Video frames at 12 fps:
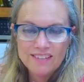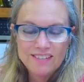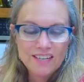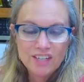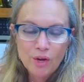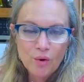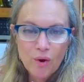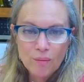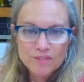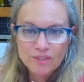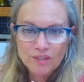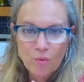Didn't know who I
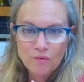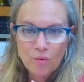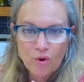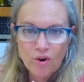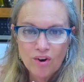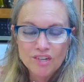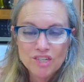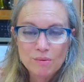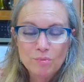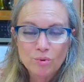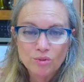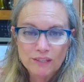was looking for.
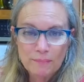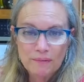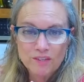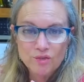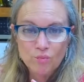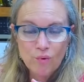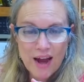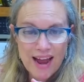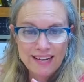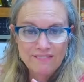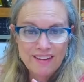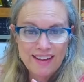She pulled up in this
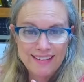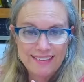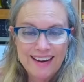ratty van